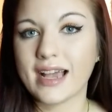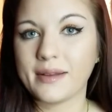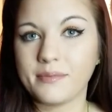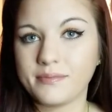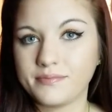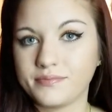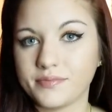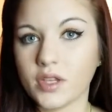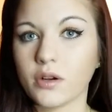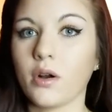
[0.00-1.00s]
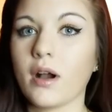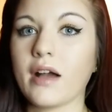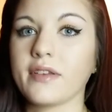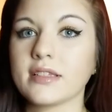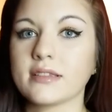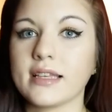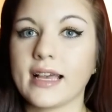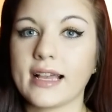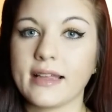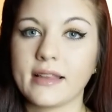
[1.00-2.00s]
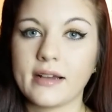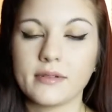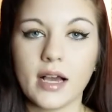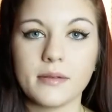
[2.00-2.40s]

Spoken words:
I don't know. Obviously, like that